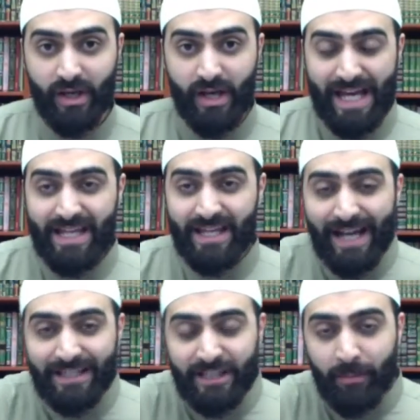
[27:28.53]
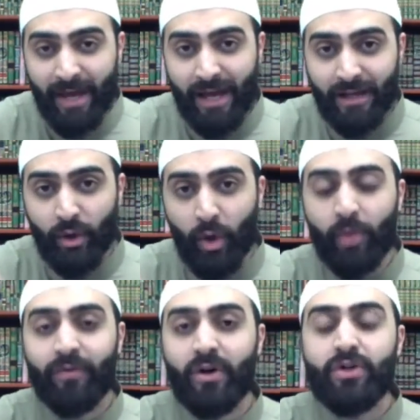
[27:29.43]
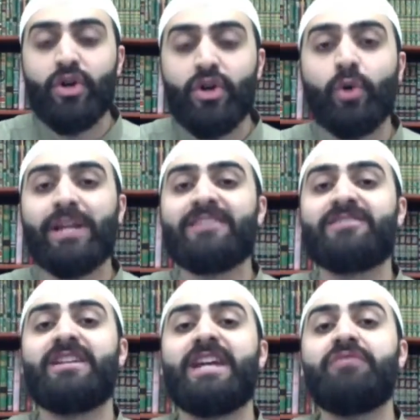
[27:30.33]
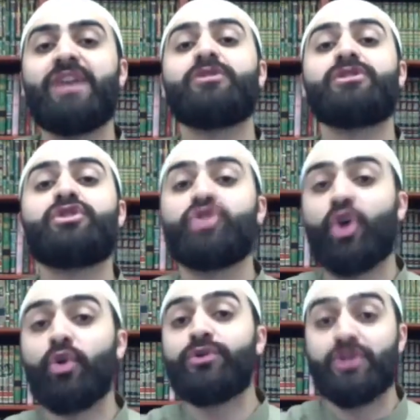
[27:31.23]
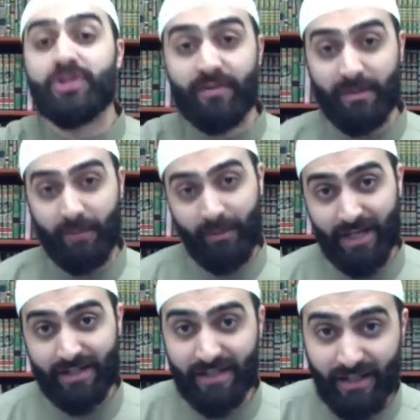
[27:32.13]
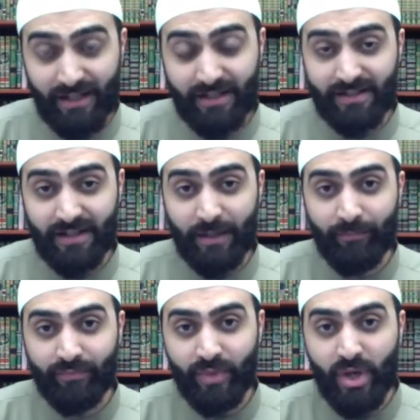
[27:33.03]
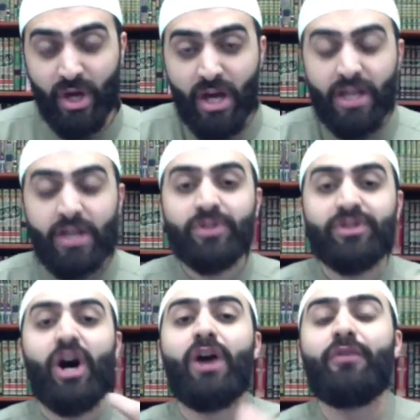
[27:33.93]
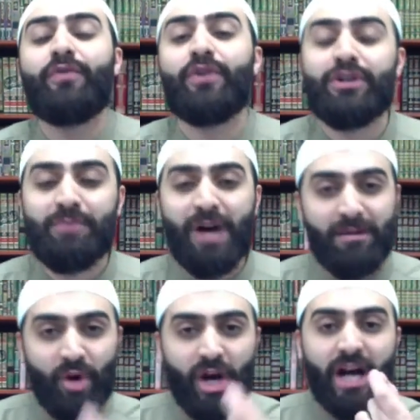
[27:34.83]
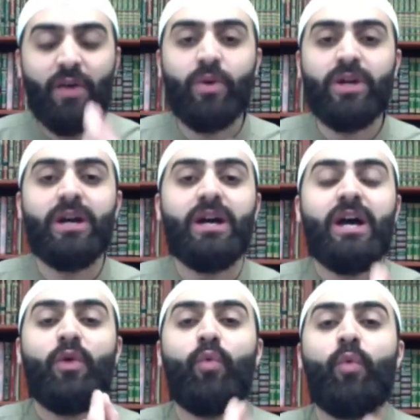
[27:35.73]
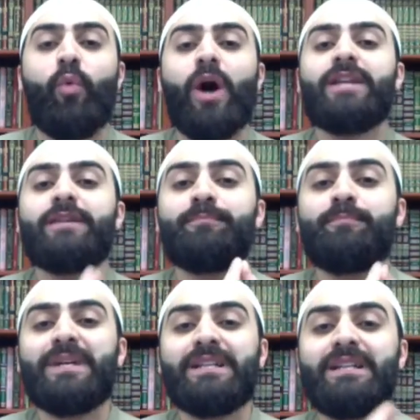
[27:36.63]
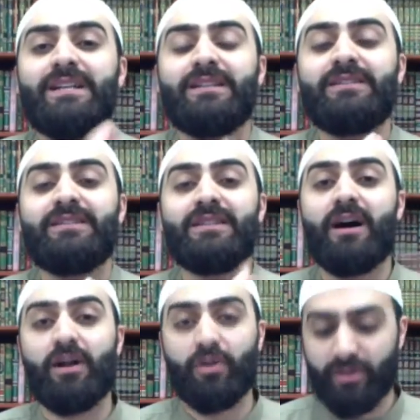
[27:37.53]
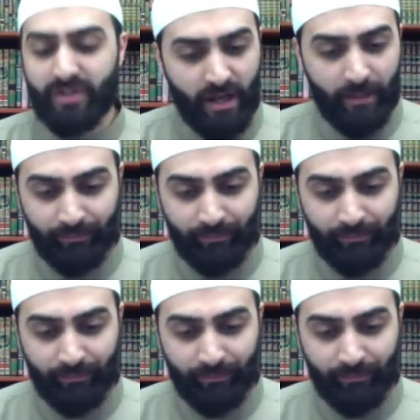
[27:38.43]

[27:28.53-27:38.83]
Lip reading: He had command over no less than 8,000 soldiers of Imam al-Hasan alayhi salam. He was offered by Muawiyah 1 million dinar or dirham.